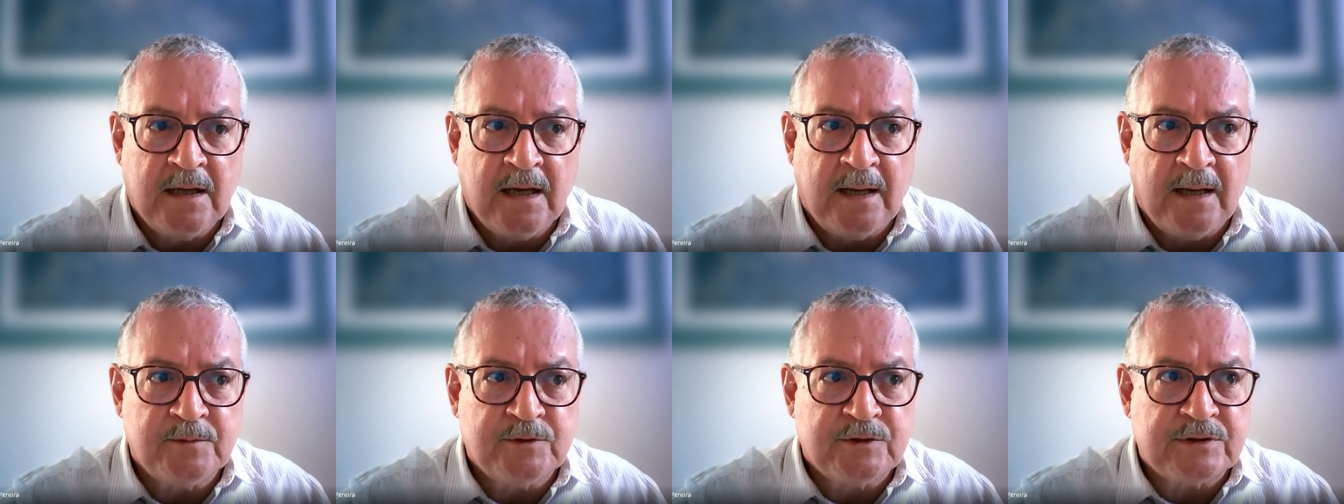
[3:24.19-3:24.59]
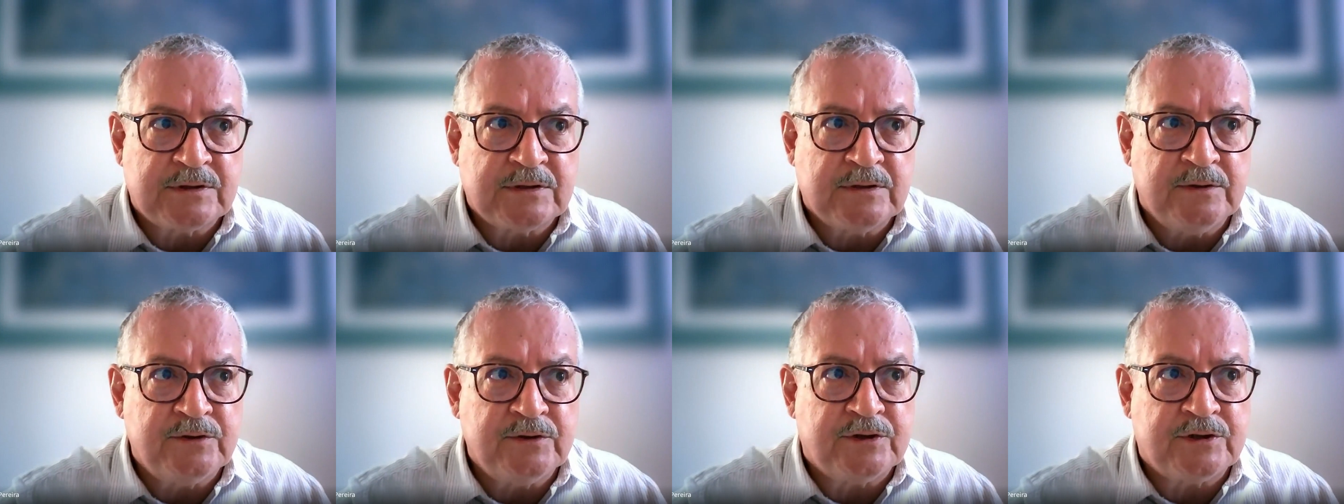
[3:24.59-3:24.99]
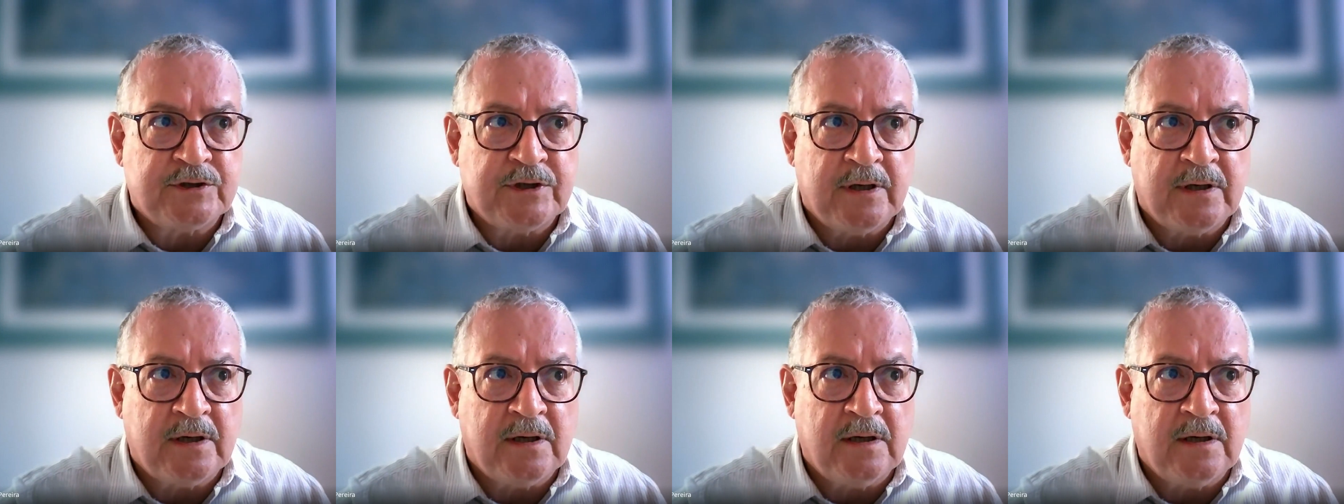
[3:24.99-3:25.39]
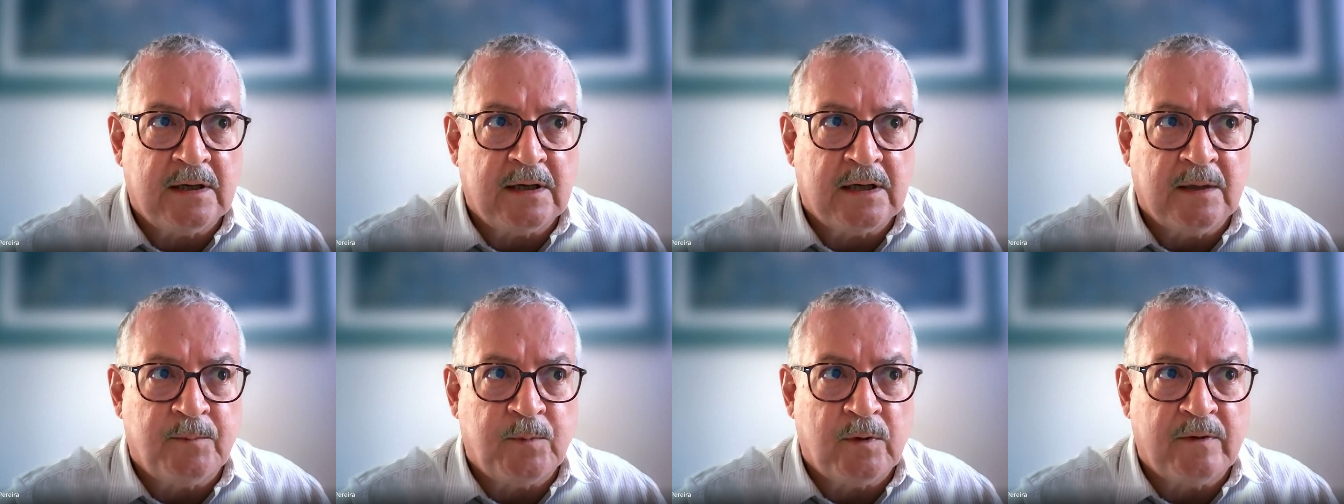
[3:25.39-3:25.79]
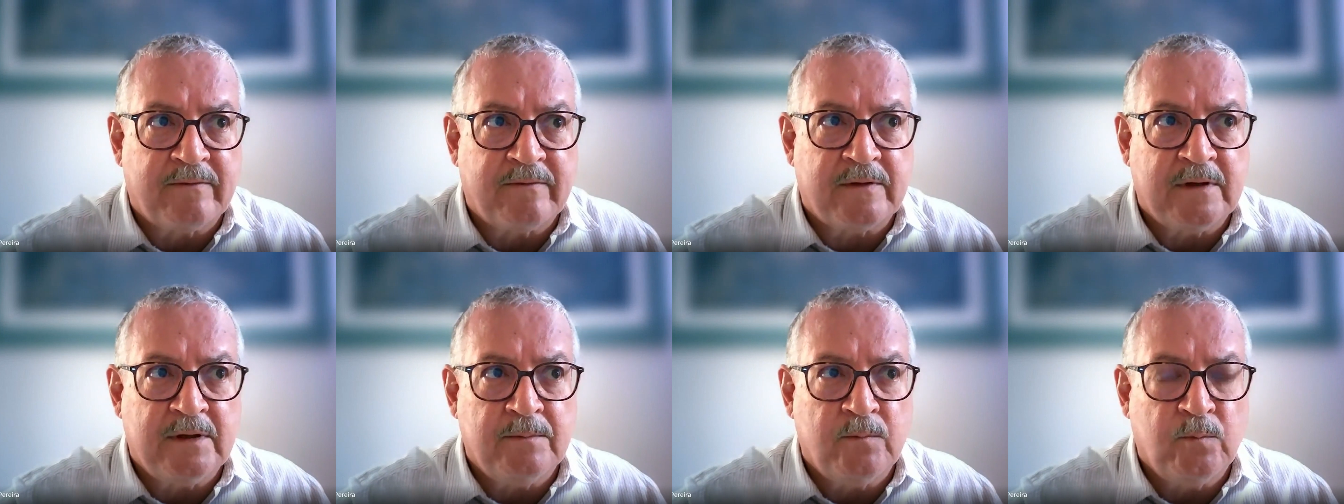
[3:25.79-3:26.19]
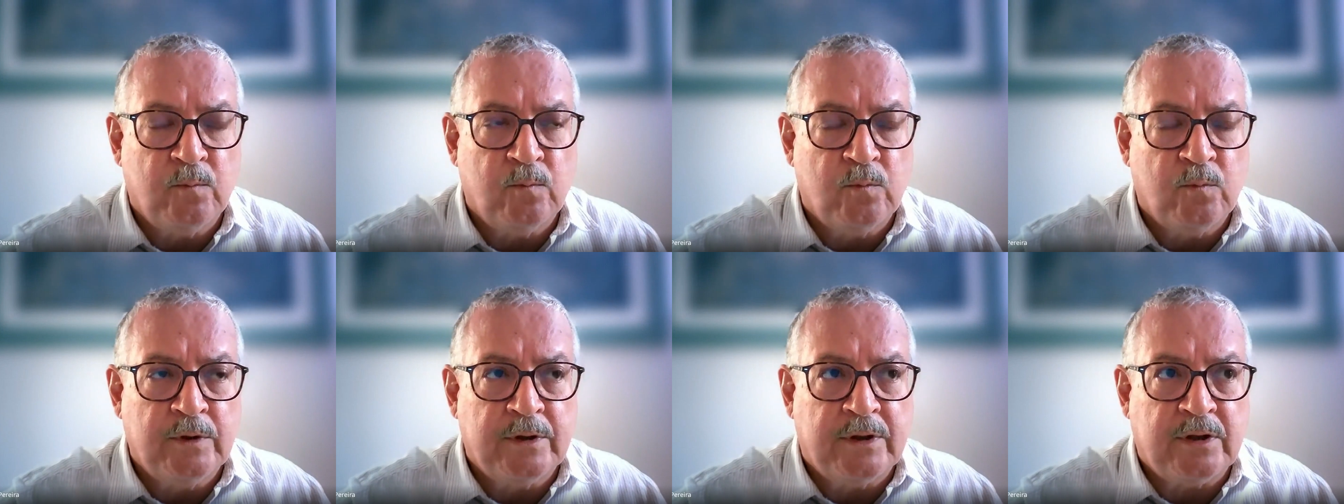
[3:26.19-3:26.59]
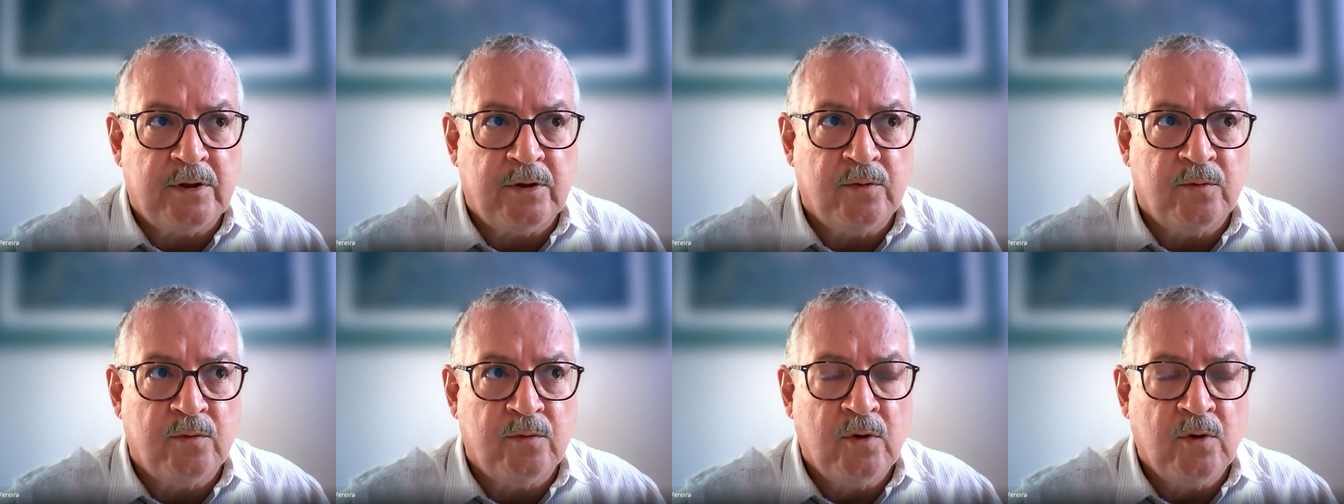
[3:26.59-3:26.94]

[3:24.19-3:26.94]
I'm just going to share a couple of them with you.